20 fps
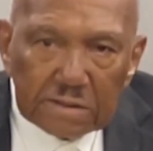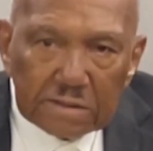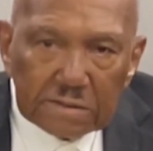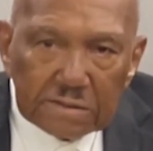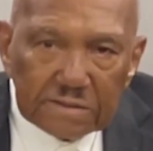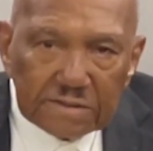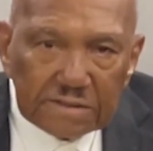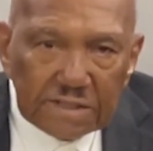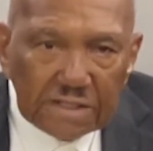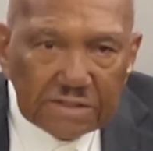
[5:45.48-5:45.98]

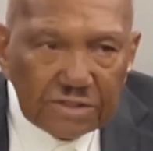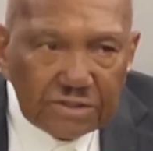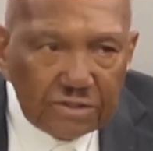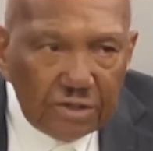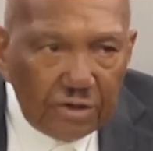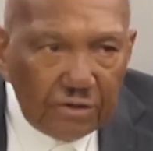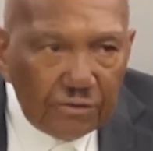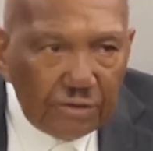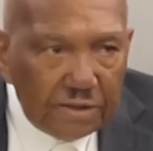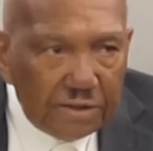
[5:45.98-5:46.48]
6
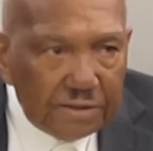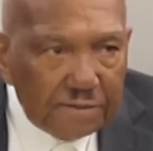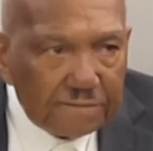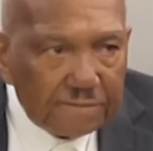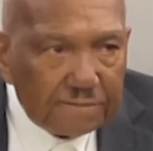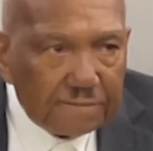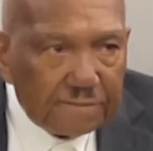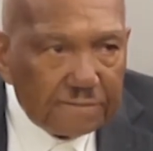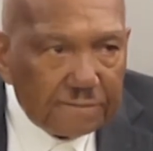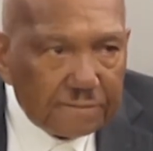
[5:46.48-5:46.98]
children,
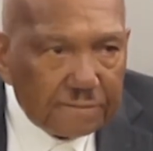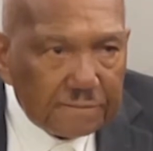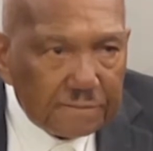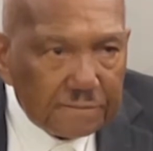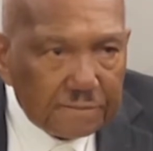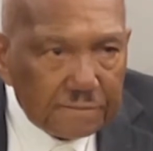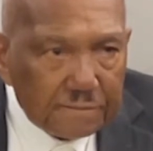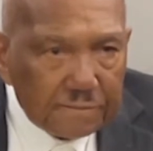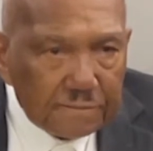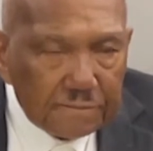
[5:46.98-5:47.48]

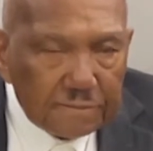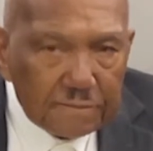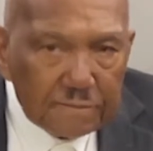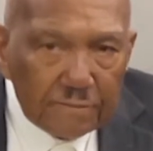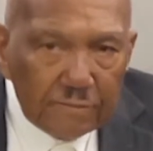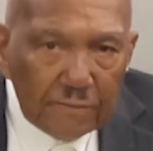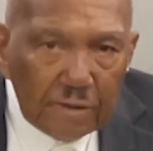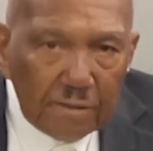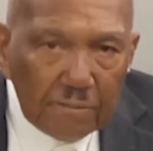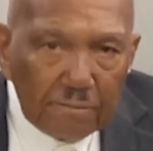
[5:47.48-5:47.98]

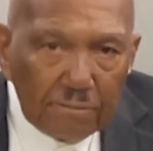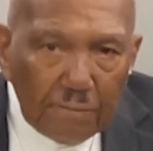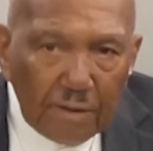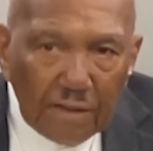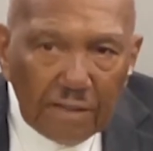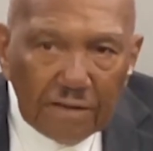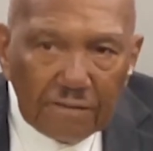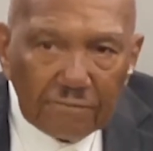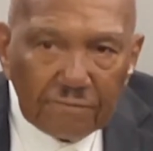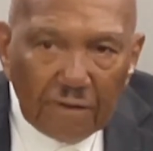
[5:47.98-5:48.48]

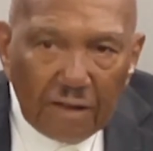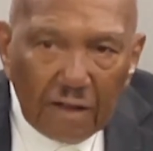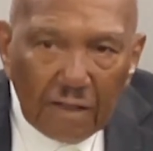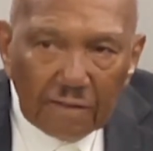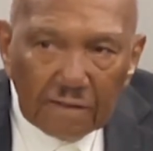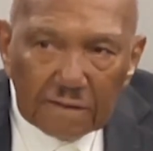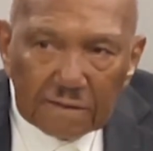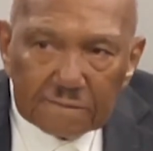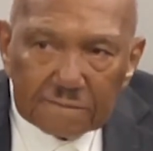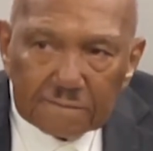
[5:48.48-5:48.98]
mother and
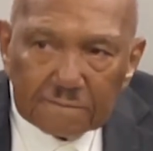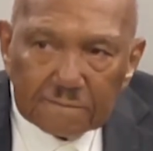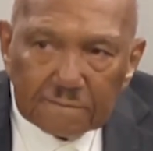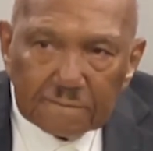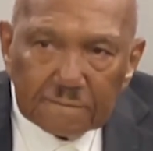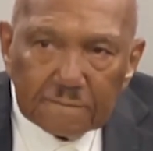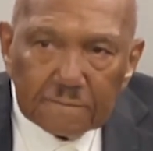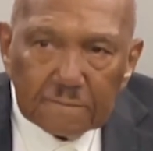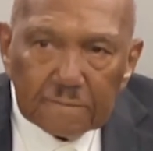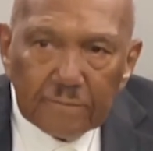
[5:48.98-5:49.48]
father.
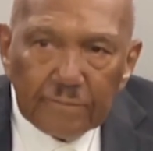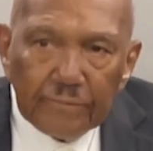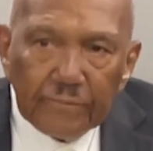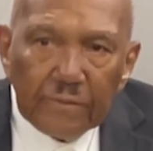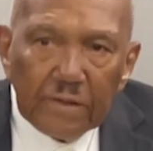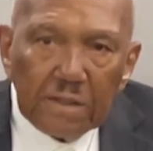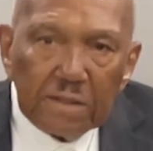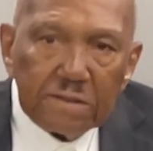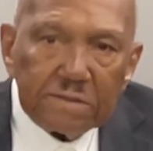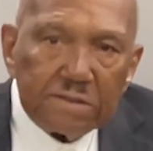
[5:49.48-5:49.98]

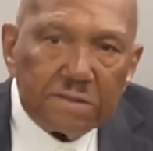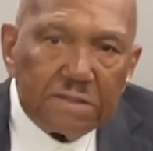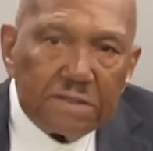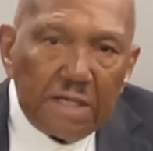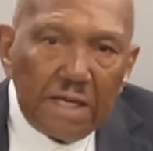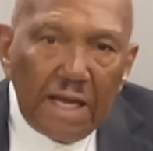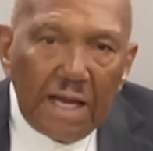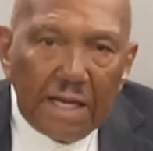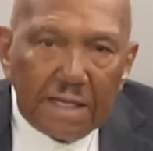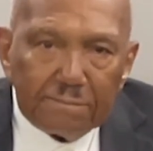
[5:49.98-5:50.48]

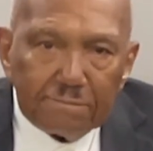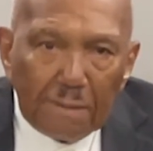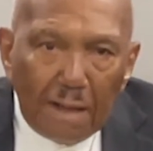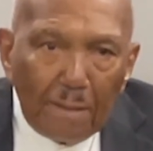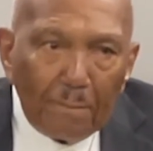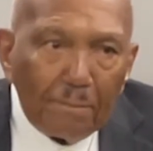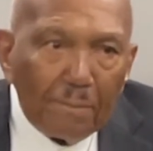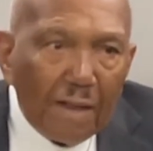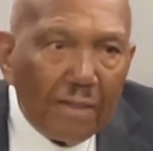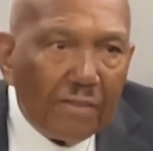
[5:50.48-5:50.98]
And my
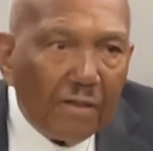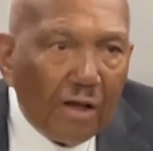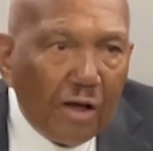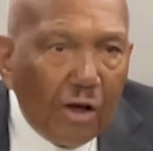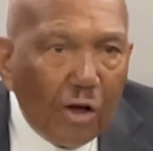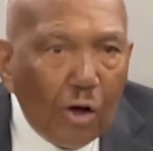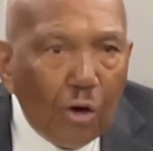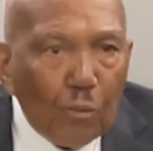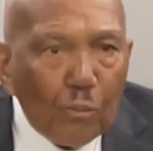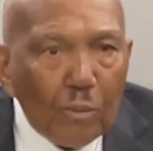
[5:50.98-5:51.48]
mother
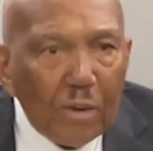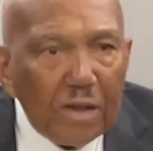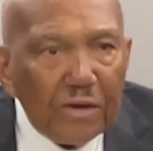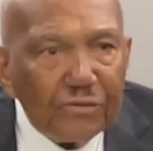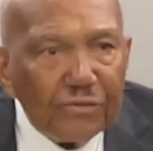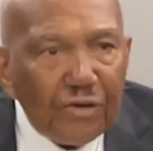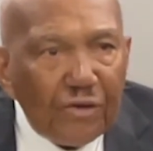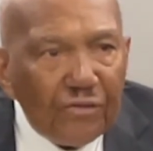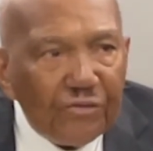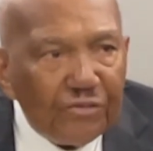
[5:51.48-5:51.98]

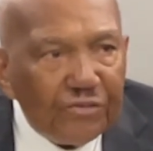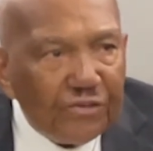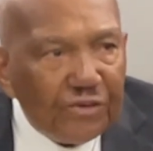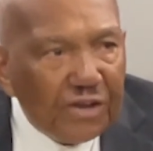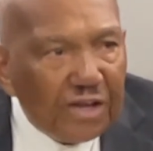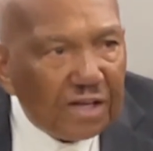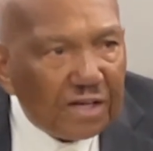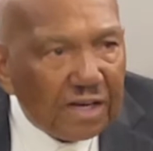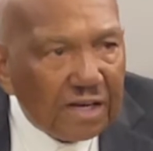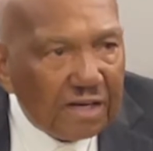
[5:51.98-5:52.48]
always
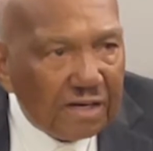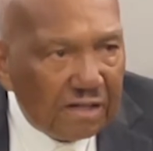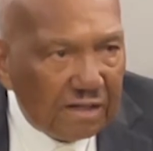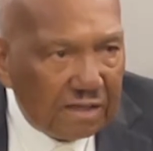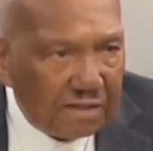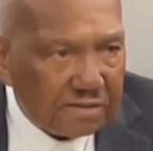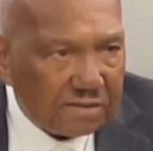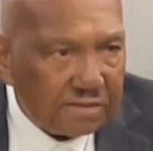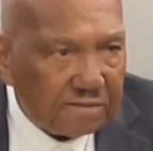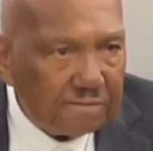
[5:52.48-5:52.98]
instilled in
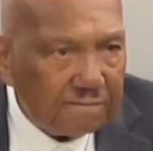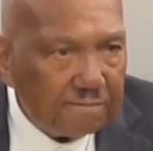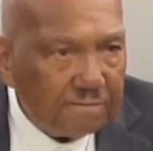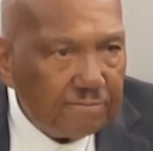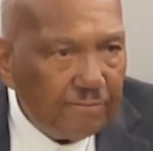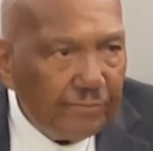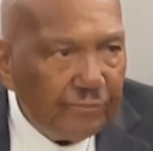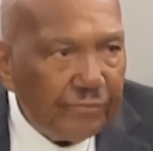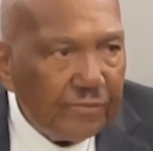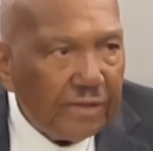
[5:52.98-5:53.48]
us,
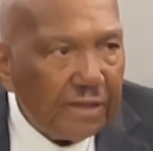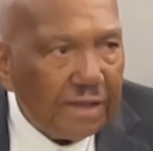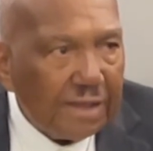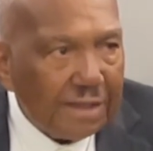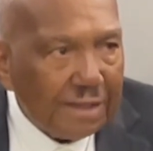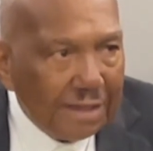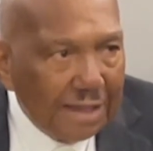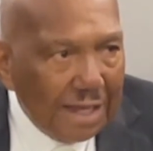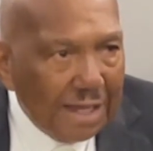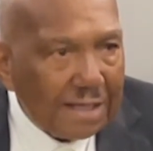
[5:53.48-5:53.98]

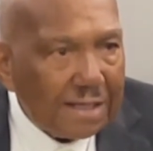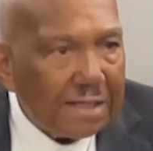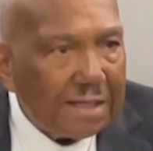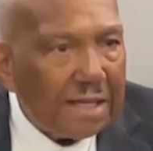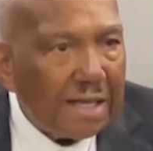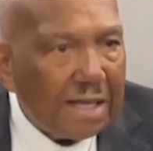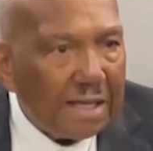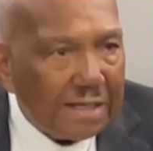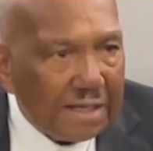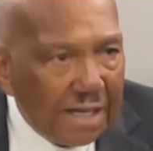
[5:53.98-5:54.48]
get
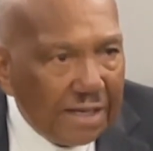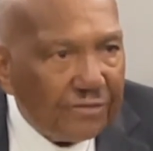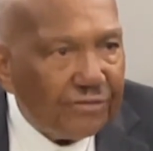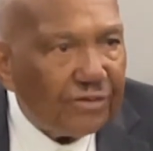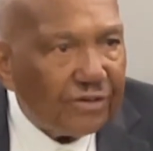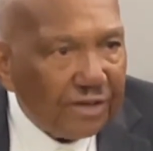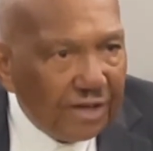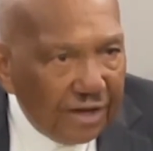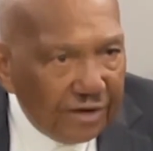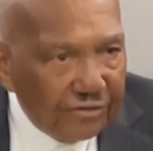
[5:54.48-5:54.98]
an
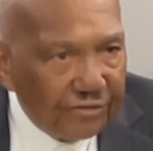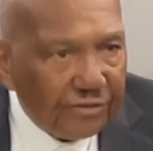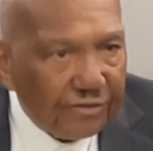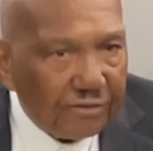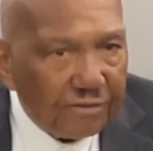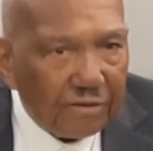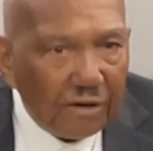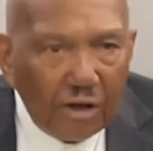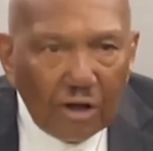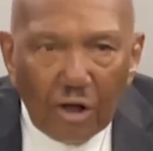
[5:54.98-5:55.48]
education.
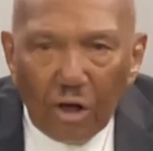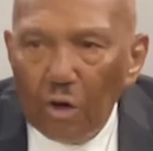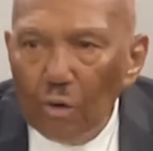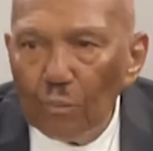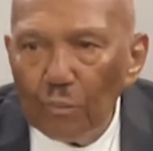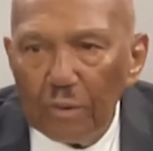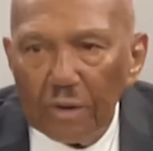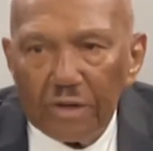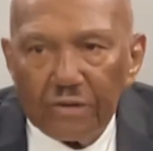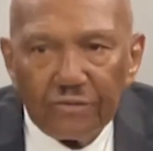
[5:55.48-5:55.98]

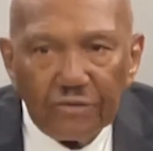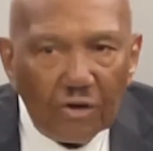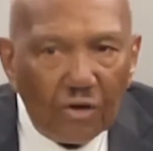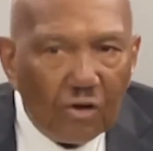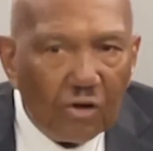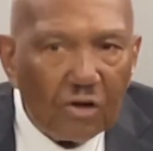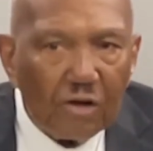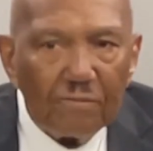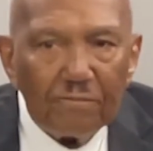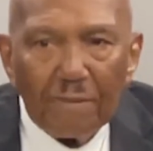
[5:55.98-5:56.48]
Always,
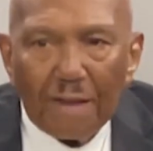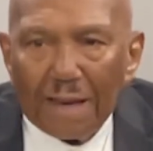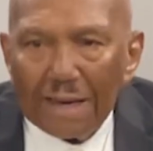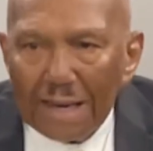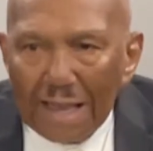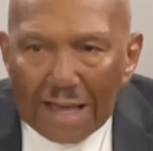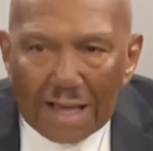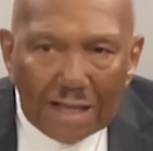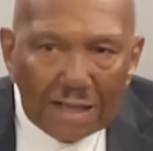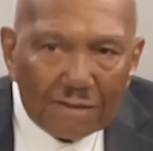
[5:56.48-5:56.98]
all of my
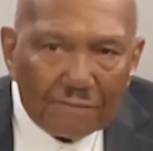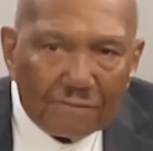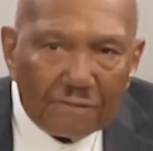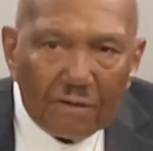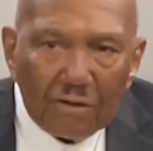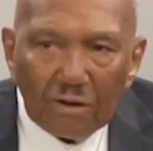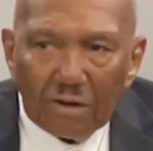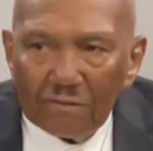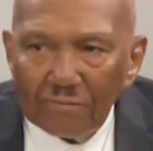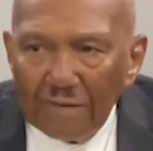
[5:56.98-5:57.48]
life,
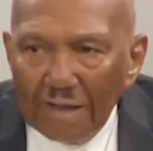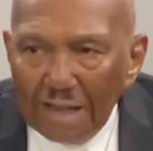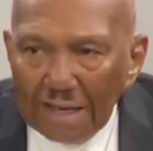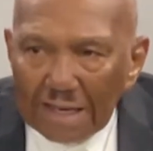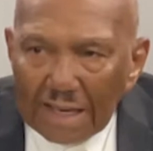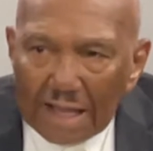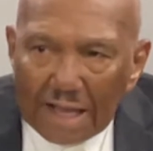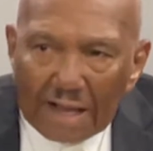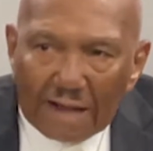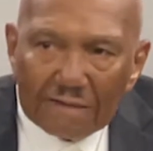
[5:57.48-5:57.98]
all of our
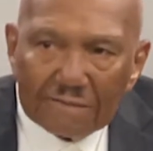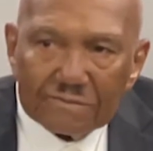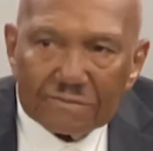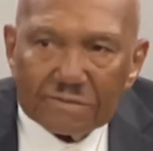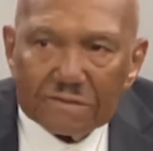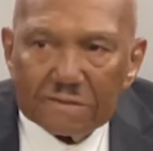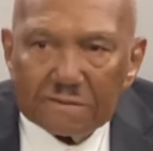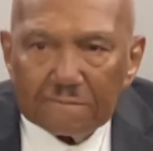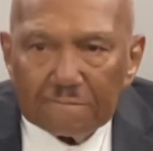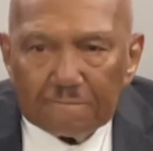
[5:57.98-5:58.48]

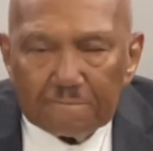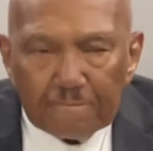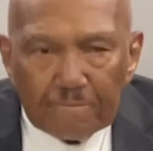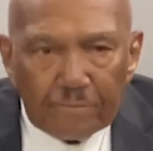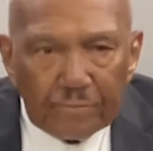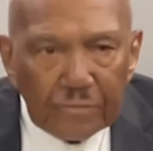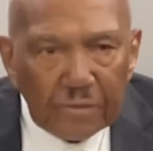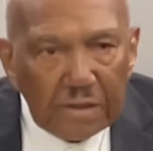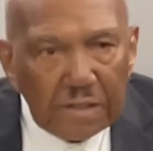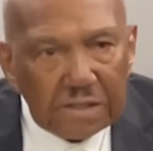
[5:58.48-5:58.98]
lives.
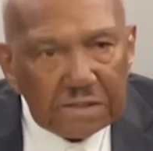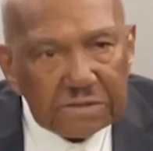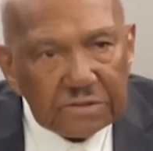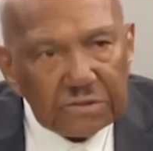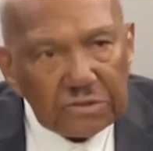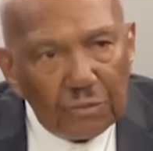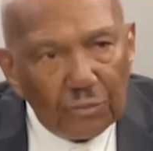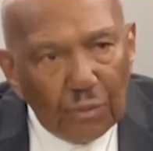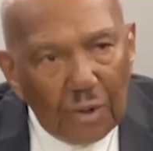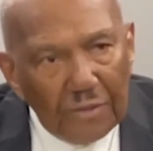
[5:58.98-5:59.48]

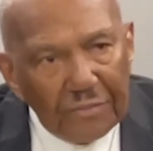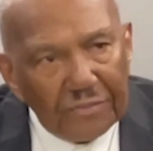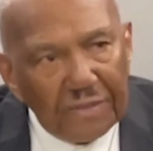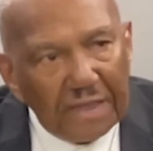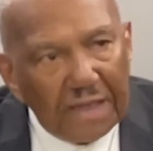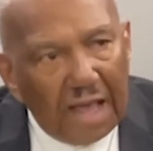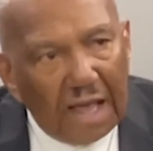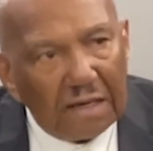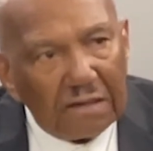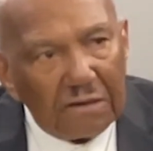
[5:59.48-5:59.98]
So one
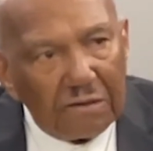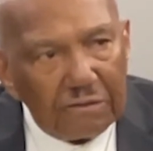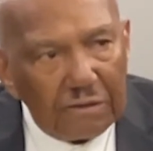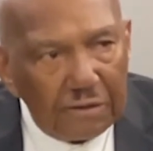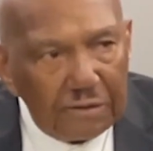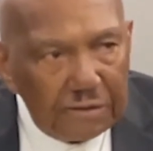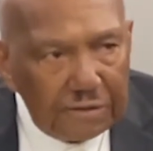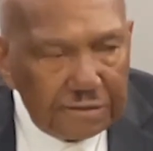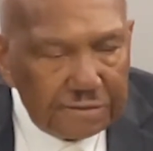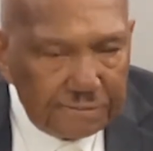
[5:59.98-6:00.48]
thing I
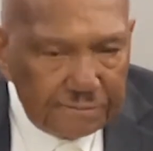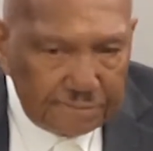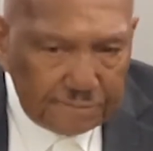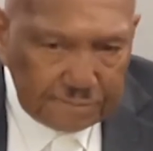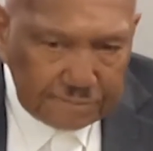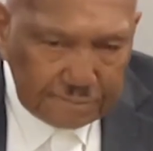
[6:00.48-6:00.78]
learned